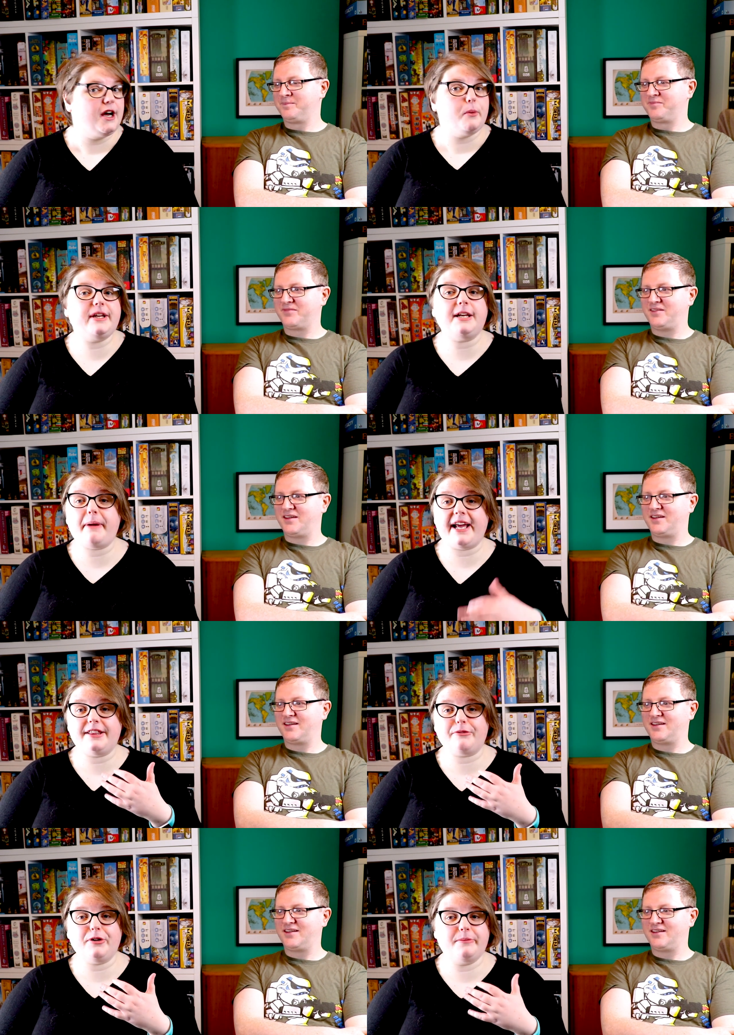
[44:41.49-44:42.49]
Speaker 1: We did paint
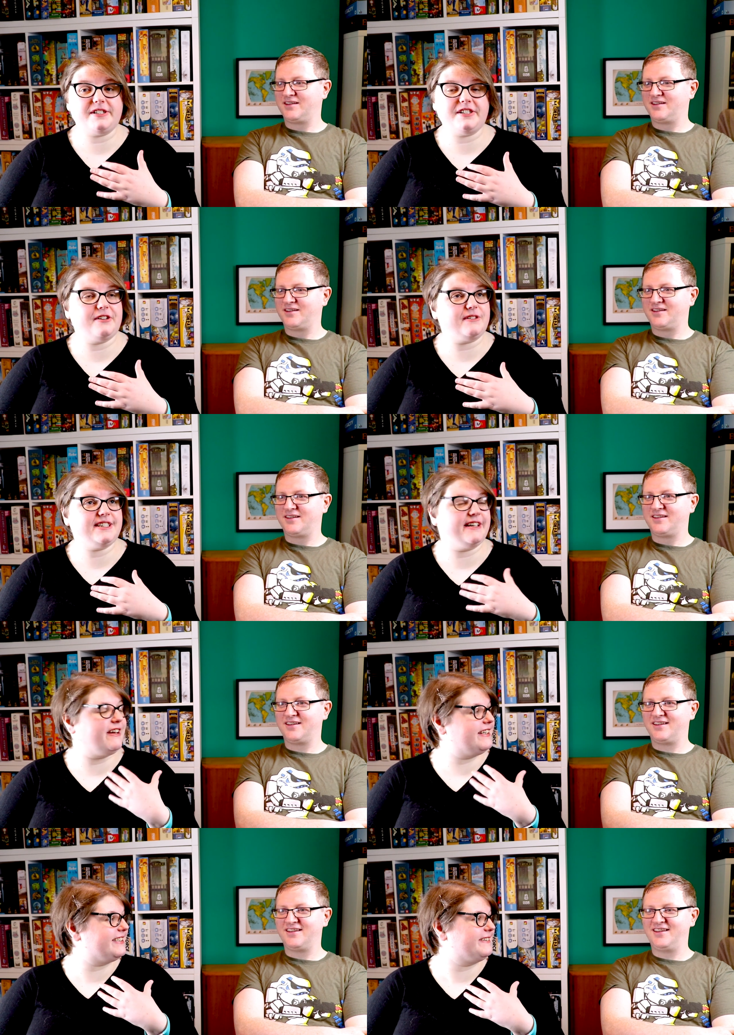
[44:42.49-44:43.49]
the room. Did you notice how
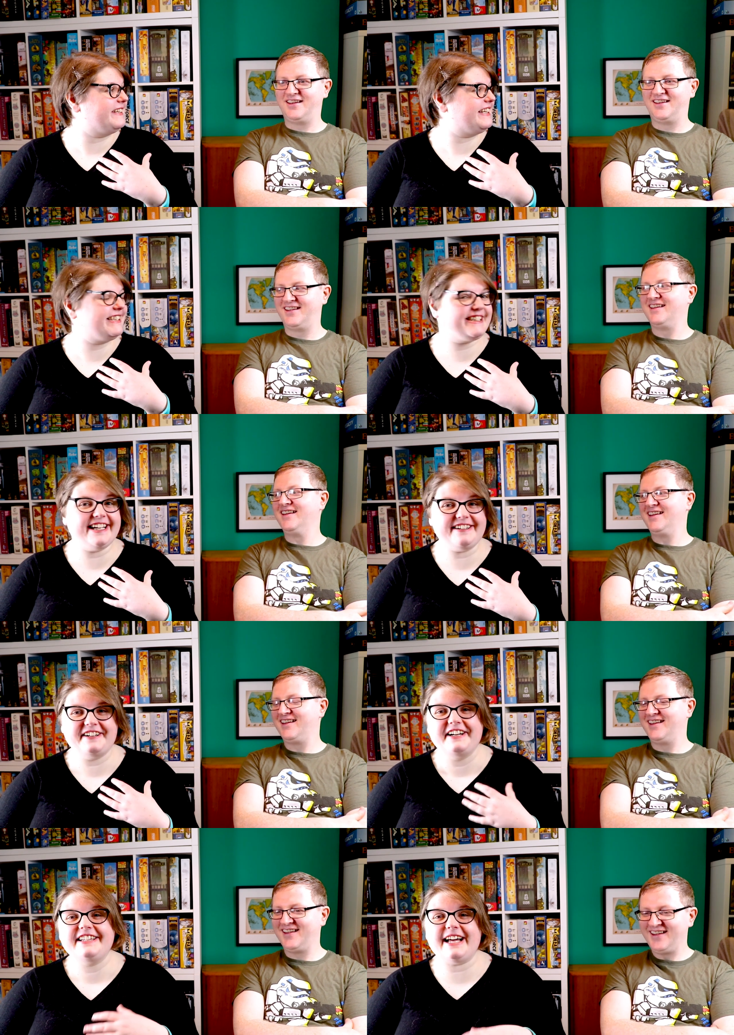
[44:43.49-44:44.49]
nice and green it is now?
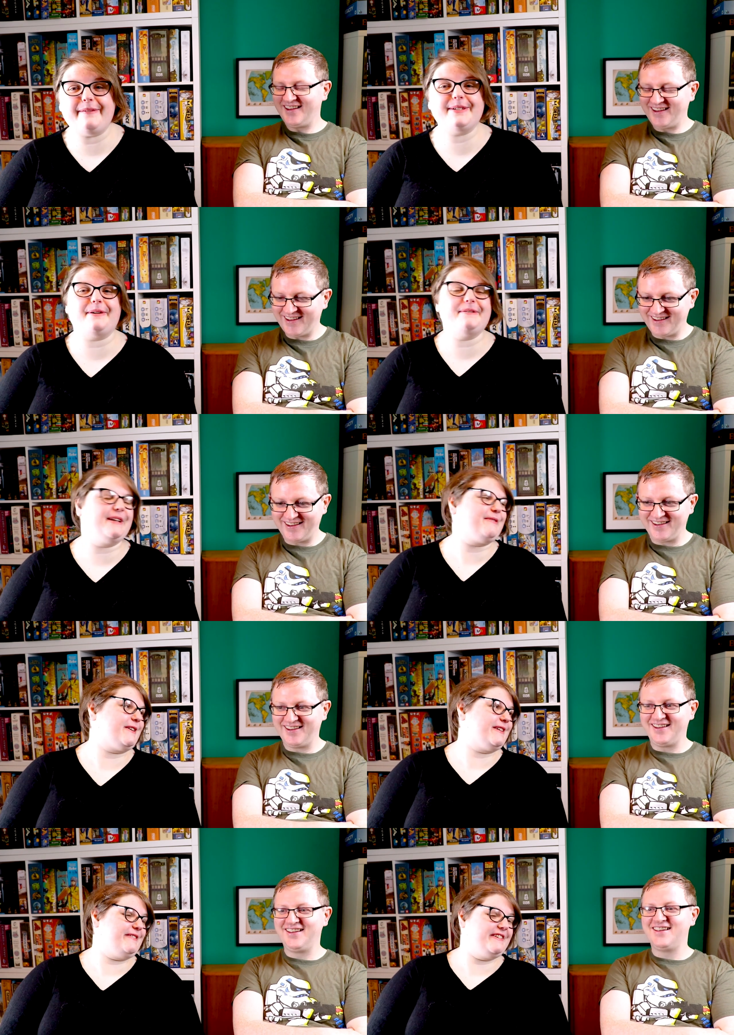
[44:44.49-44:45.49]
That was what we did for
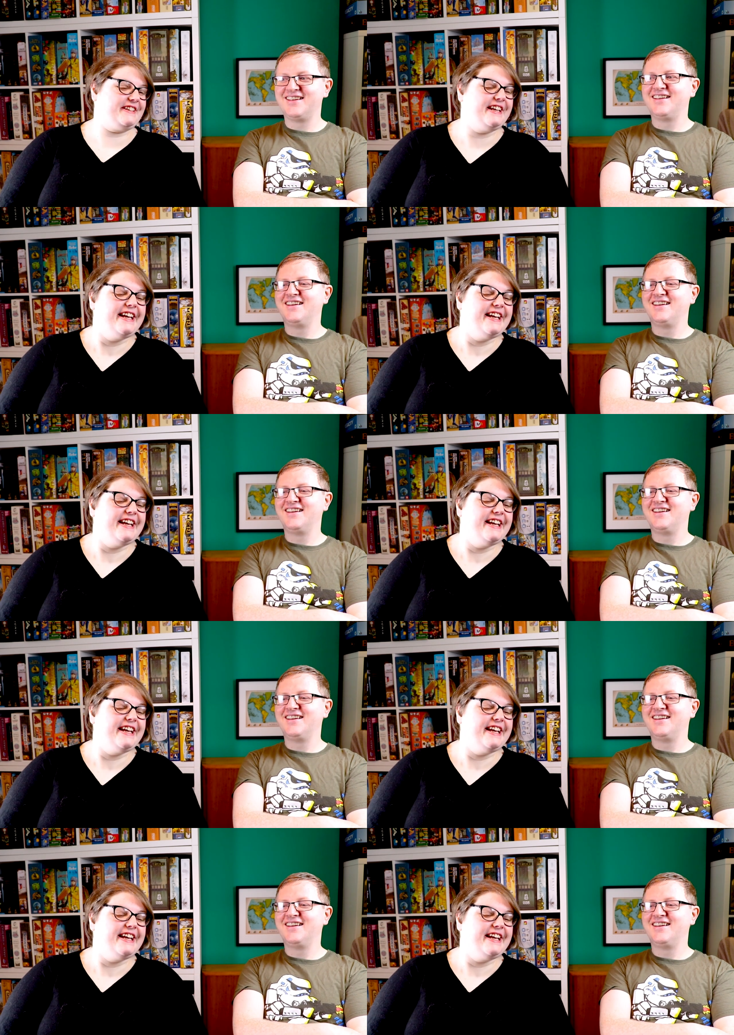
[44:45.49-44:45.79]
Christmas.